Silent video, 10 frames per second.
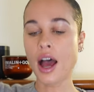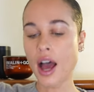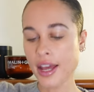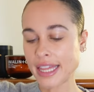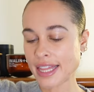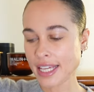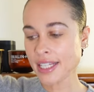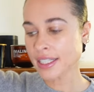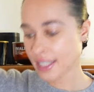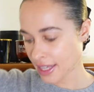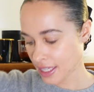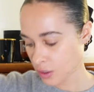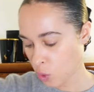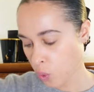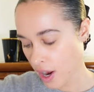I think they're
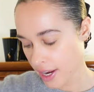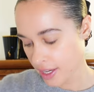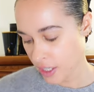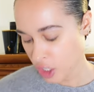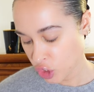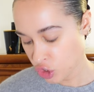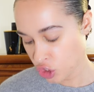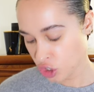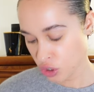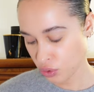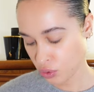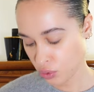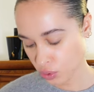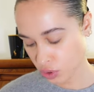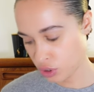quite
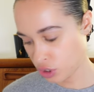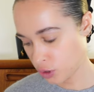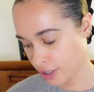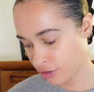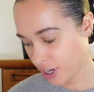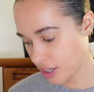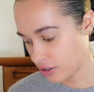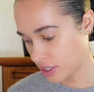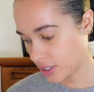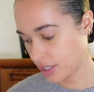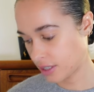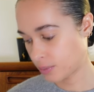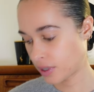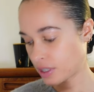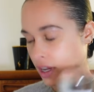new to doing fragrances
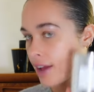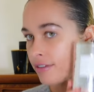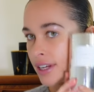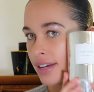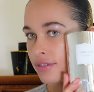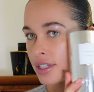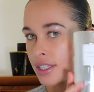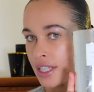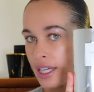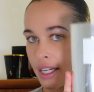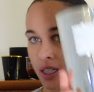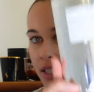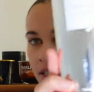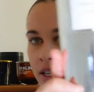because I've never seen